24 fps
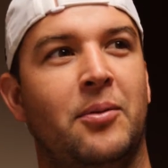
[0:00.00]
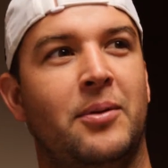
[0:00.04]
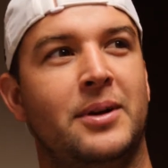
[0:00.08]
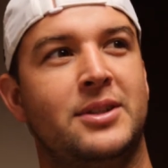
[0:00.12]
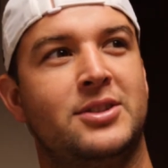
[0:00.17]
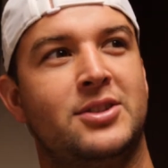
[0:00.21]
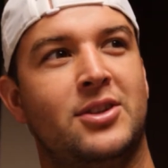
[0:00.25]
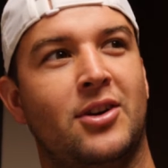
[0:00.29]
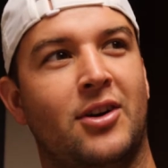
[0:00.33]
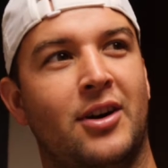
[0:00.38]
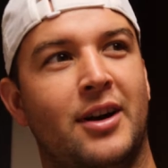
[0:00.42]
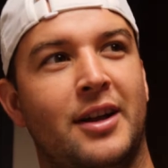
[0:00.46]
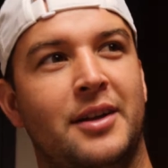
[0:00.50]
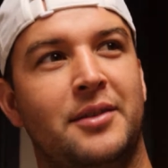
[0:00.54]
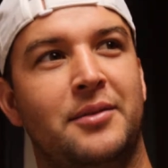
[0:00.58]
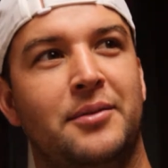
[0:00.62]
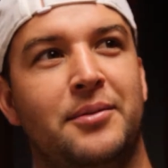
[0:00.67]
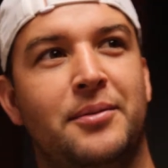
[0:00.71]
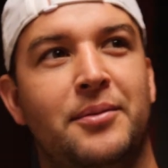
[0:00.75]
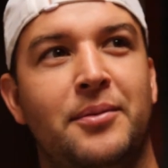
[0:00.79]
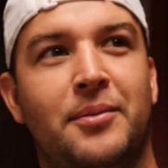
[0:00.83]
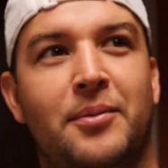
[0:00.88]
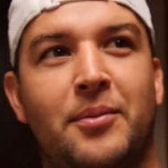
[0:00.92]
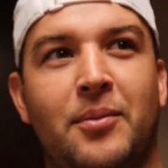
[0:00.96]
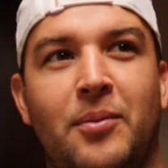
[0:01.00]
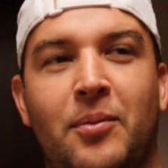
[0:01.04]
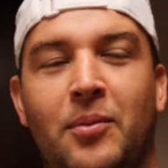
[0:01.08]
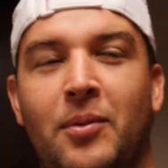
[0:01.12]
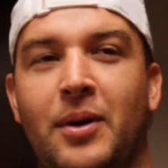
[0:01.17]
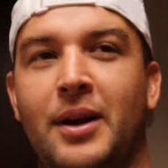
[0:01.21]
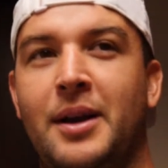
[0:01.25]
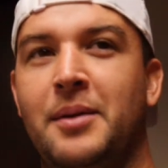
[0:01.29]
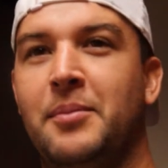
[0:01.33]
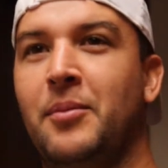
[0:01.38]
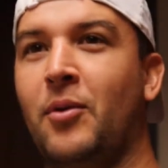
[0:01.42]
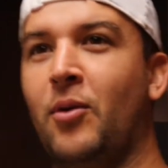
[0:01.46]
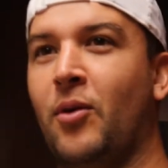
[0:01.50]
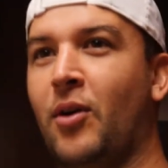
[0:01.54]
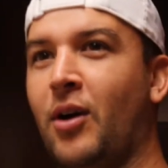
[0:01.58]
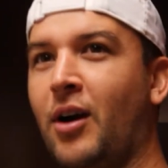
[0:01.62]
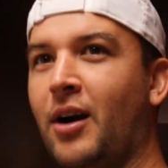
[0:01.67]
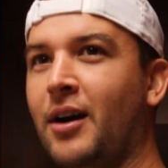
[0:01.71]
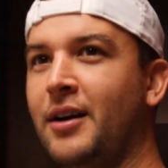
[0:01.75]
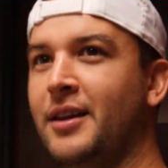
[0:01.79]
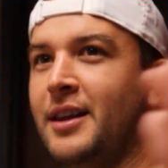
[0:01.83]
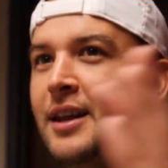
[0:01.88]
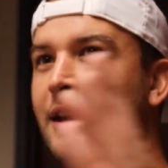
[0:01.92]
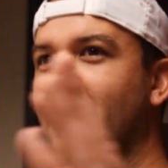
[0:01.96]
started winning more.
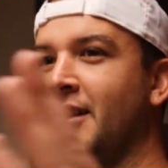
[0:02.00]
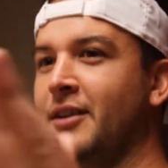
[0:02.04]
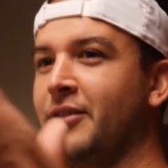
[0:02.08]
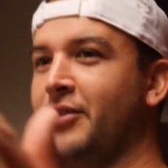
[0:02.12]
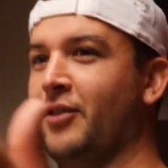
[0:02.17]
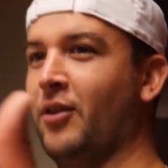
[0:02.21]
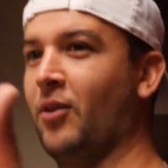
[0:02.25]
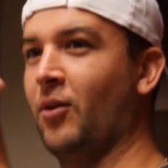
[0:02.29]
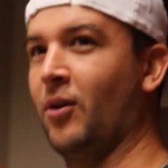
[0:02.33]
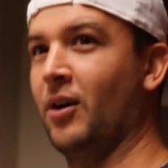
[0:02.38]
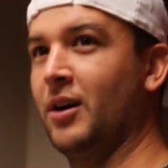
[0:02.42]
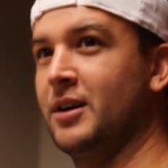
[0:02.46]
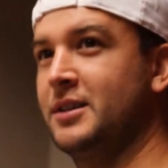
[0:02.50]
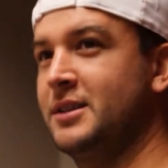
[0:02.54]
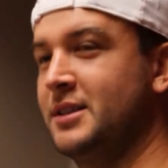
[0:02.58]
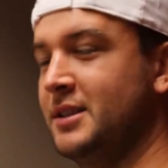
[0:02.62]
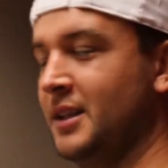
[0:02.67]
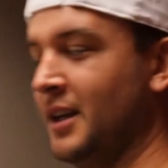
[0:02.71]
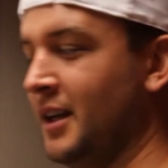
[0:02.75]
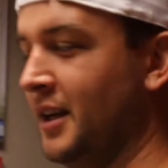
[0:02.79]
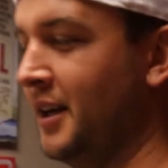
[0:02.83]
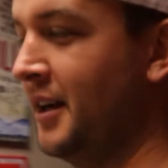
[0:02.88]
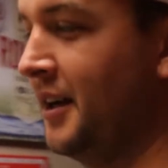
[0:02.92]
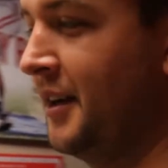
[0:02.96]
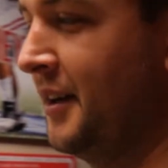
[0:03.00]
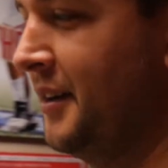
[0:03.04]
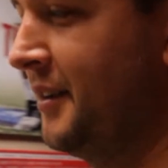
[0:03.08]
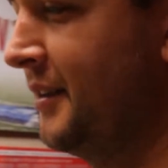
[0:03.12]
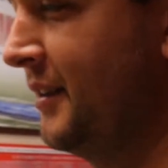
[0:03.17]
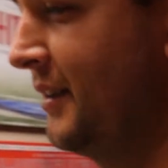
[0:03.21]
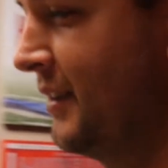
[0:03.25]
And then of course, I